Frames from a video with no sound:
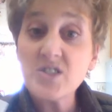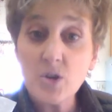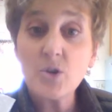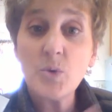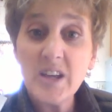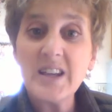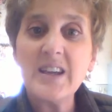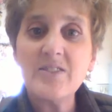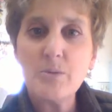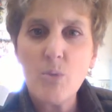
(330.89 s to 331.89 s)
so that we get
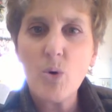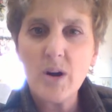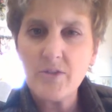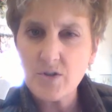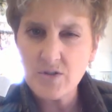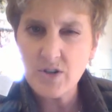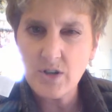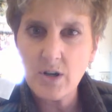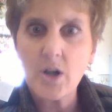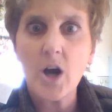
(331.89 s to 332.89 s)
even more of those
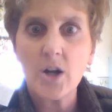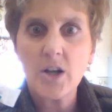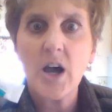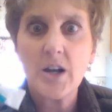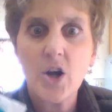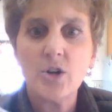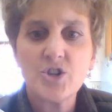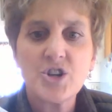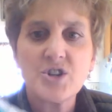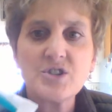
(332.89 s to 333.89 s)
good gut
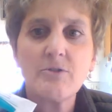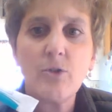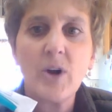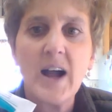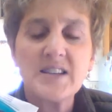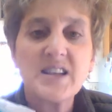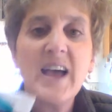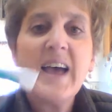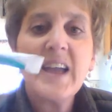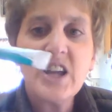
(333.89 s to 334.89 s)
cultures for us.
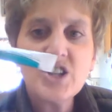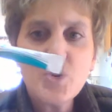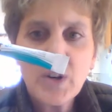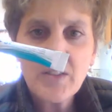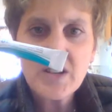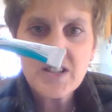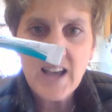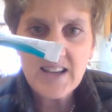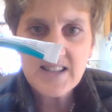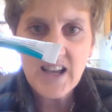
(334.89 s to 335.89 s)
Each one of these
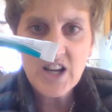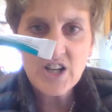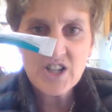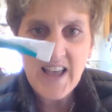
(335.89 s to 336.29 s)
sachets